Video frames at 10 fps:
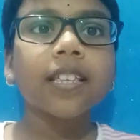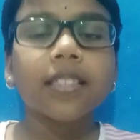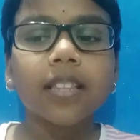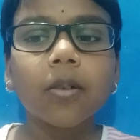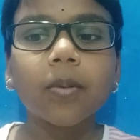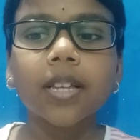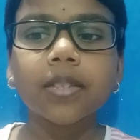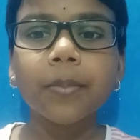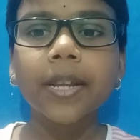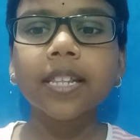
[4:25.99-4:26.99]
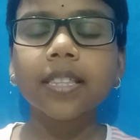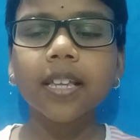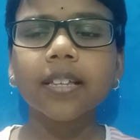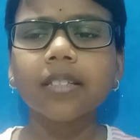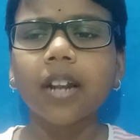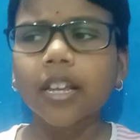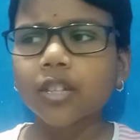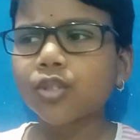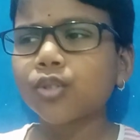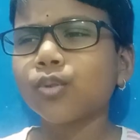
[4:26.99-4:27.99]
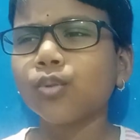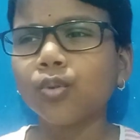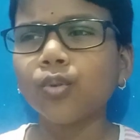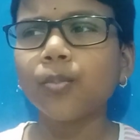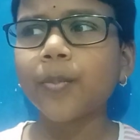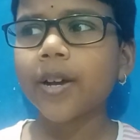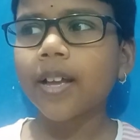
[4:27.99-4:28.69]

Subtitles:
there was many things like soup